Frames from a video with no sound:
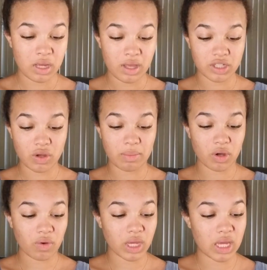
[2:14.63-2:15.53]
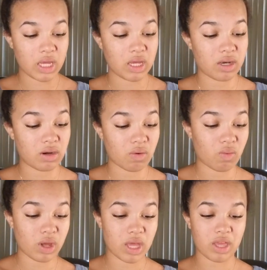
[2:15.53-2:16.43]
So I'm going in
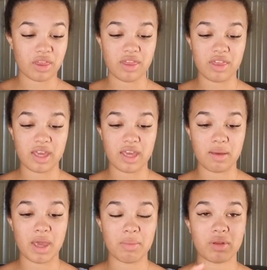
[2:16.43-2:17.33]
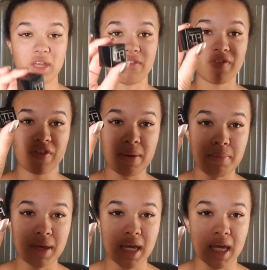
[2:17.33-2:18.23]
with the Maybelline Fit
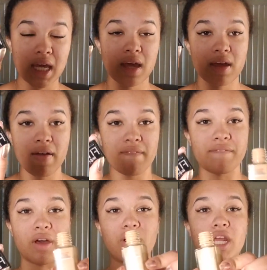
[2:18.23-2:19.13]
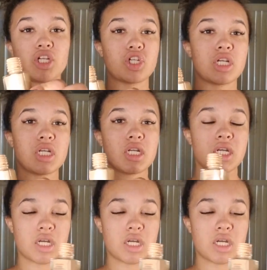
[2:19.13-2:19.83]
Me foundation.